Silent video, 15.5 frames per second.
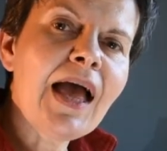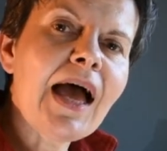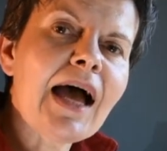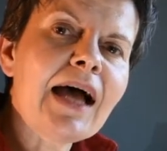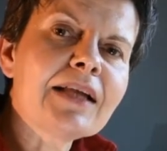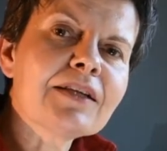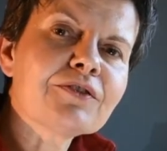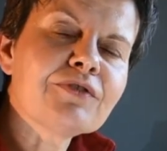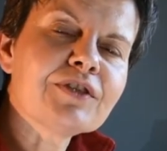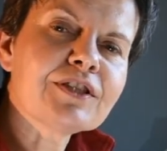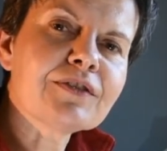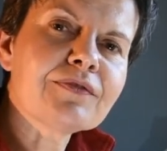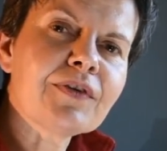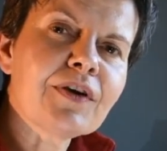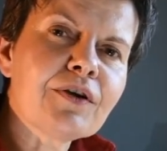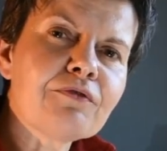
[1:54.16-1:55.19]
And
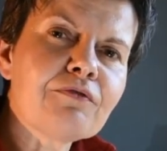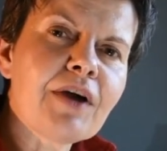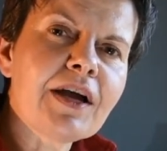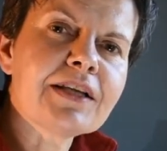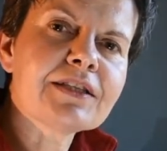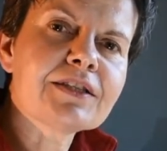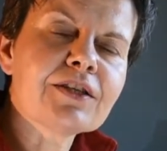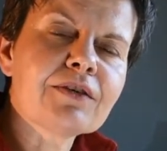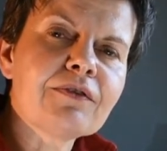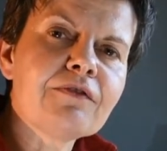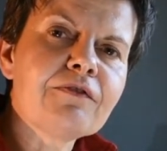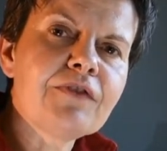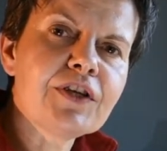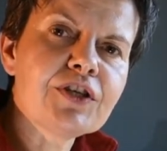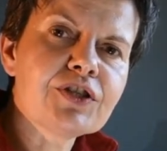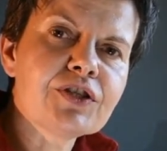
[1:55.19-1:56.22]
Christopher writes of a
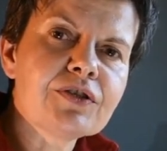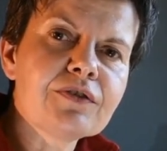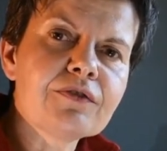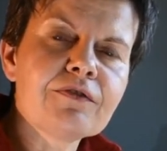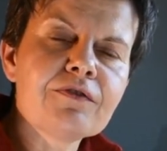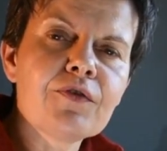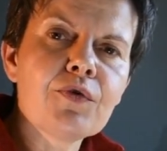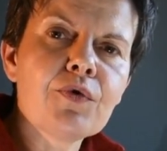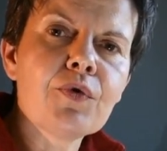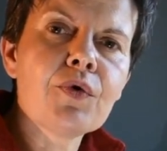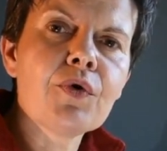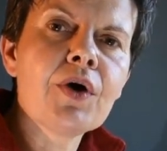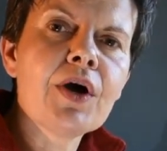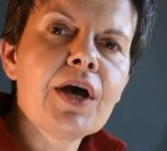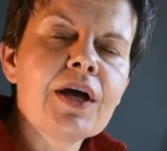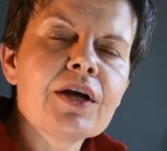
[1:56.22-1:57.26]
vision for
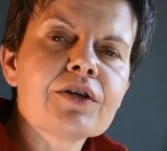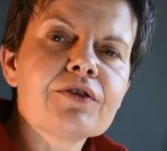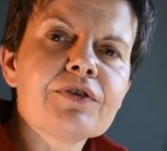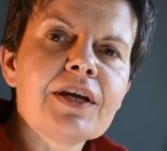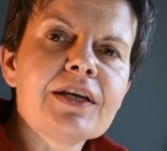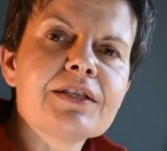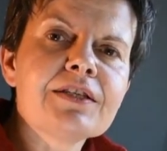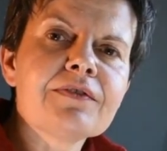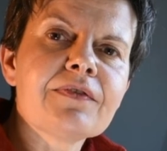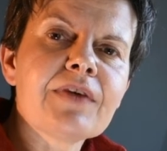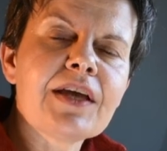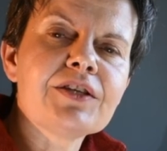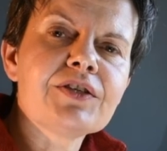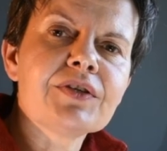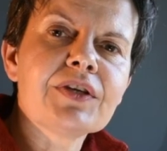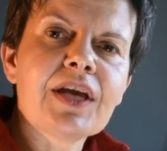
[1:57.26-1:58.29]
creative
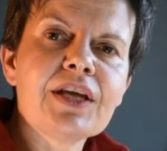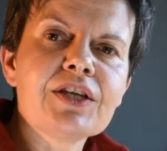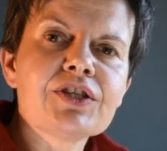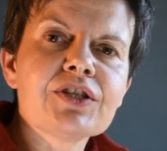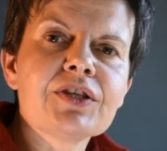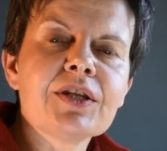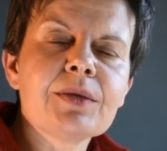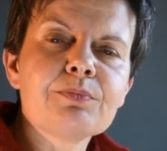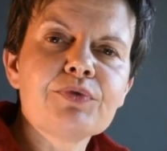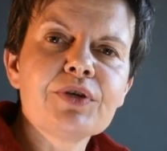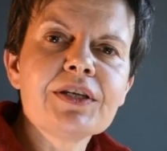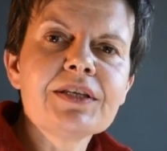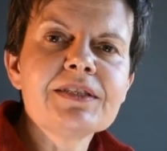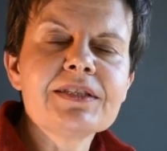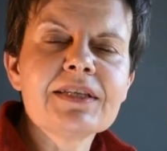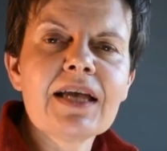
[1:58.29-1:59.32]
education that
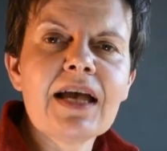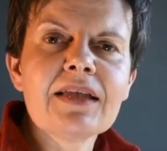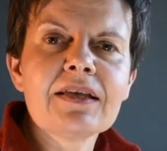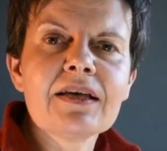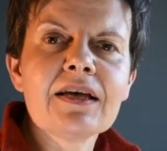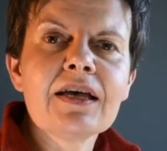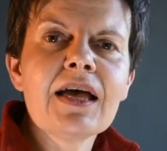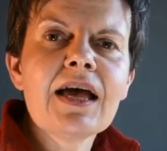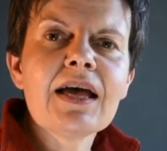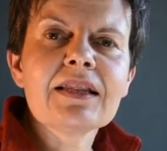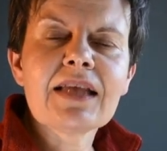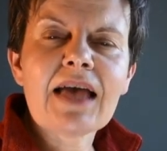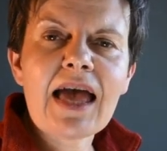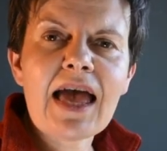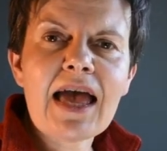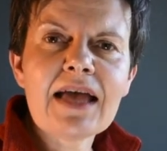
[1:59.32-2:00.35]
brings together the
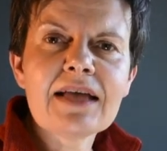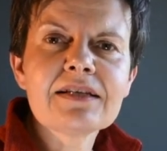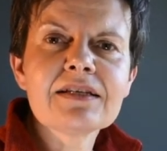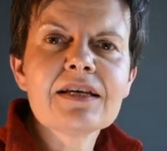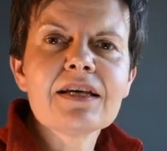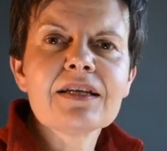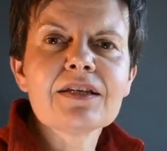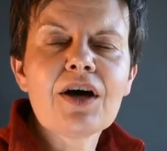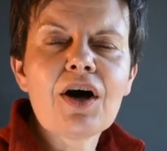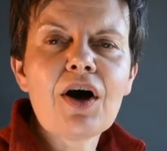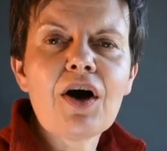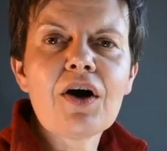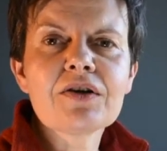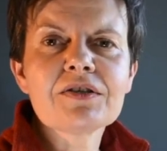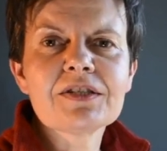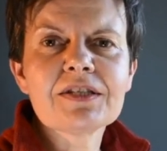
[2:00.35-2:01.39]
head, the
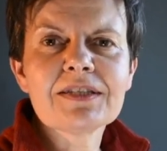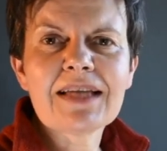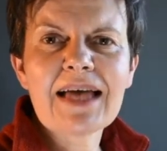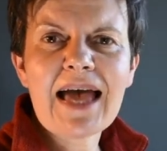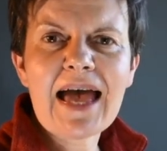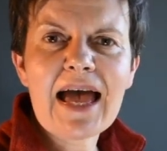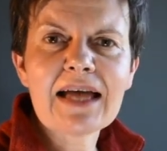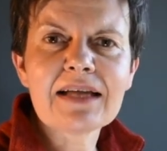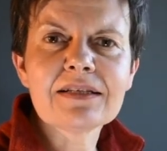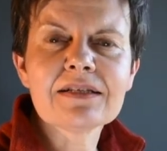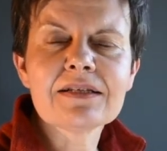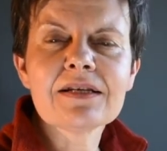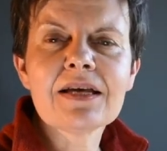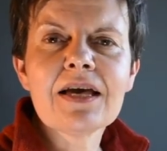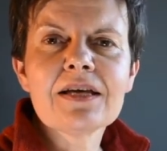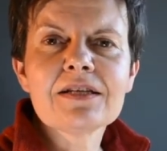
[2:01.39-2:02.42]
heart and the hand
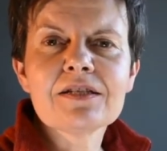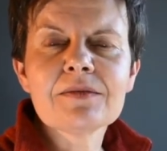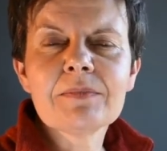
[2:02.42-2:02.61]
to